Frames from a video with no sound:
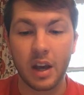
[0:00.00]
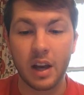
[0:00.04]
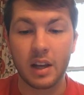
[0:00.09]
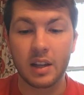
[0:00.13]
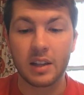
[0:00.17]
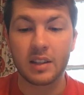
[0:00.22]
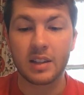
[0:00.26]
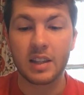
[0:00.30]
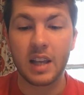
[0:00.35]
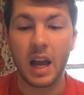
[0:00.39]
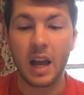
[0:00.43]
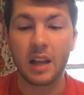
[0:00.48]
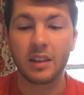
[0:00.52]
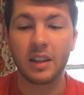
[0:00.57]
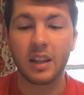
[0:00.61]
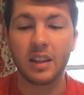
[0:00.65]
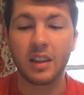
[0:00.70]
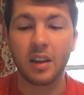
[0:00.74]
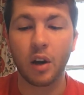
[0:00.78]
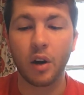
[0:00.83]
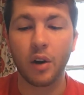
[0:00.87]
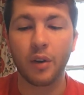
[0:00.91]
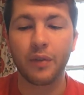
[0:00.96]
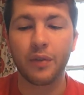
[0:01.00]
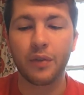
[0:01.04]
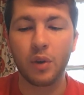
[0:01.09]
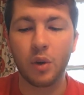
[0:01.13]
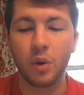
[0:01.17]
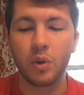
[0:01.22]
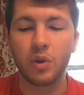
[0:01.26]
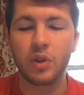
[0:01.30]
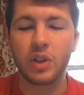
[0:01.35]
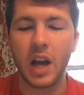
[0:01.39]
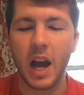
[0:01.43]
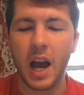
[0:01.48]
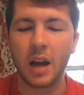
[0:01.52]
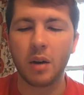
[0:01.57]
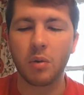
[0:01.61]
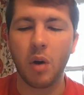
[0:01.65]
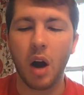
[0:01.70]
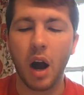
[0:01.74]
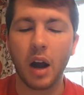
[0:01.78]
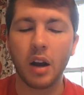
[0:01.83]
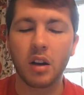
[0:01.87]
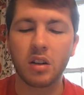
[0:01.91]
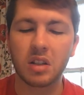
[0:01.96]
Sadly, there are few
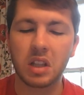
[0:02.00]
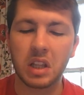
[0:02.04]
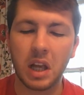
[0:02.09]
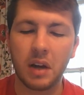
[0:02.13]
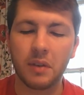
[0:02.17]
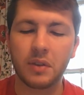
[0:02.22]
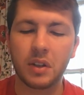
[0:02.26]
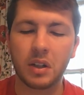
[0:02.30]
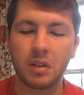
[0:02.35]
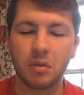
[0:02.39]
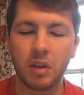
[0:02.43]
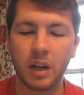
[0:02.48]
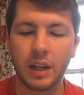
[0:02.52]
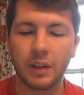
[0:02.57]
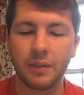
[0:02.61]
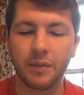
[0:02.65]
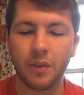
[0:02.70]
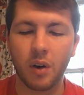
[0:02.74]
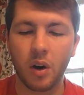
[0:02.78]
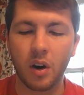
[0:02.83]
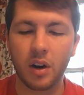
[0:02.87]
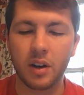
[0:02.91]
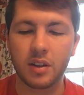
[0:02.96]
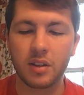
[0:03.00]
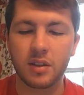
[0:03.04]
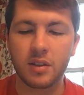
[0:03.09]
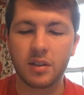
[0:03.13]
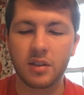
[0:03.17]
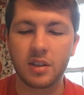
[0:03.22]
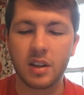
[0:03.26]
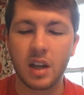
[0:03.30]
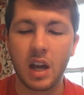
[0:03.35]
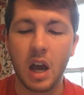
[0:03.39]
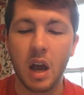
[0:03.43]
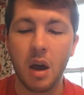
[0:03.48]
jaguars left in rainforests.